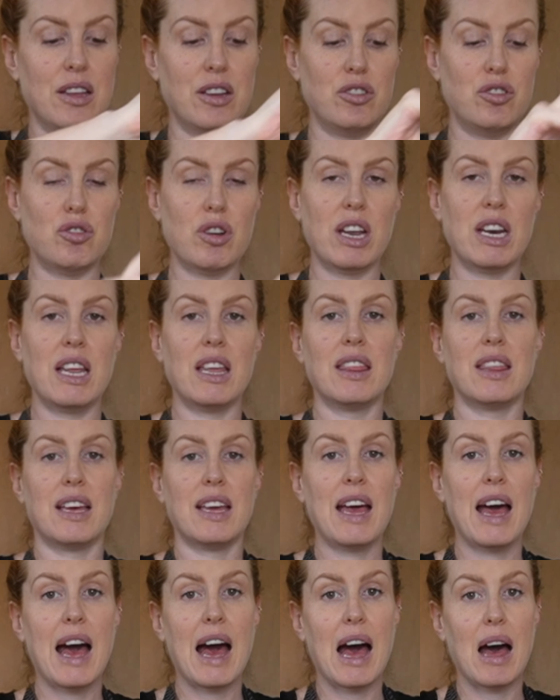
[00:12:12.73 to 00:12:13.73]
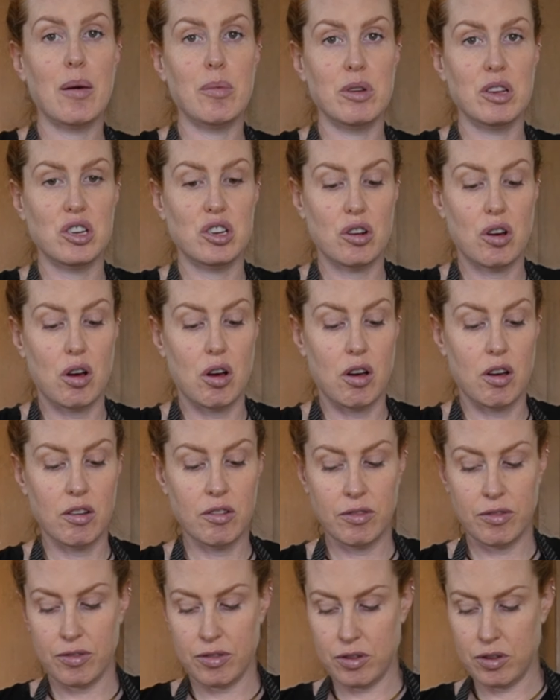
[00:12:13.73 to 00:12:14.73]
draining the cabbage
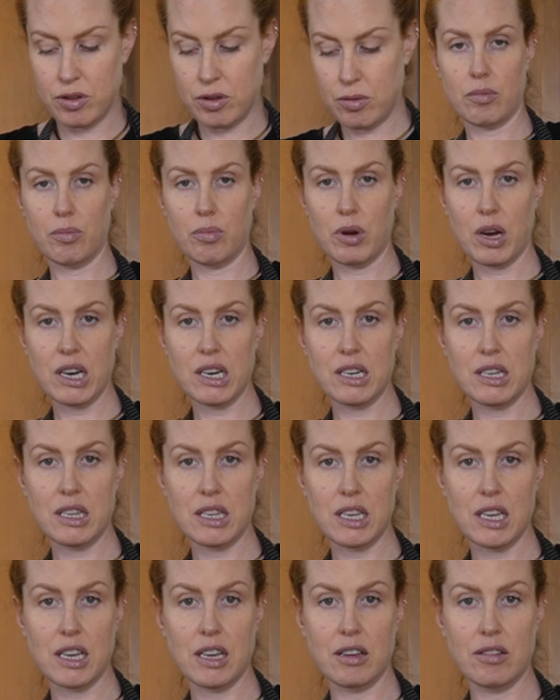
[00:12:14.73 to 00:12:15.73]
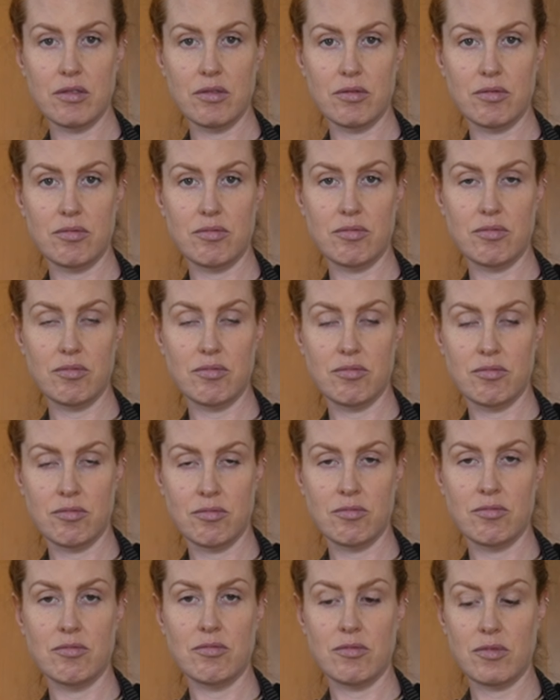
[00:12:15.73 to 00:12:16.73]
off. Pregnancy,
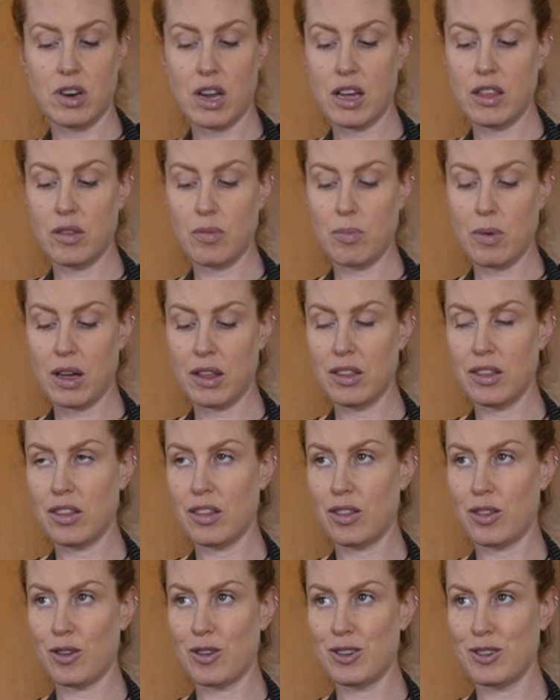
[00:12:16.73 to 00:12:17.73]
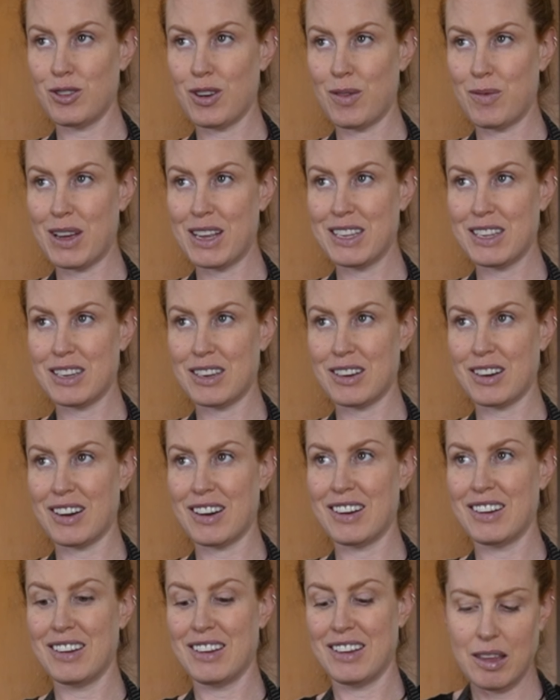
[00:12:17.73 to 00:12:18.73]
9th month, 3rd
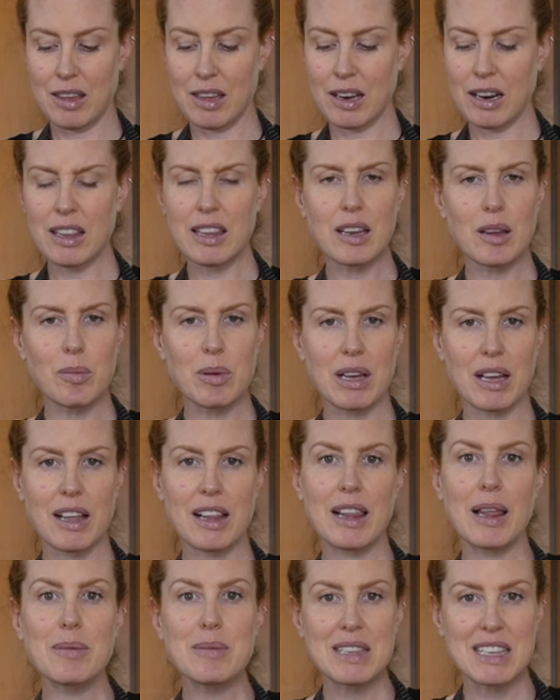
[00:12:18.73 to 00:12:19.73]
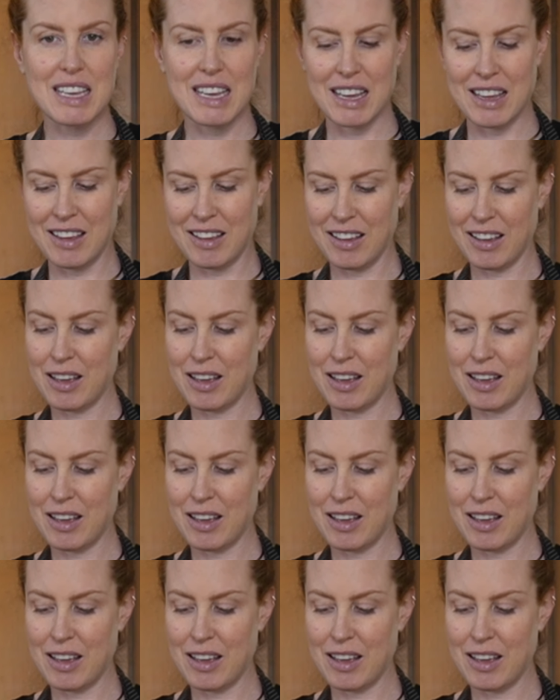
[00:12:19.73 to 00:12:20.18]
trimester. She's a little bit clumsy.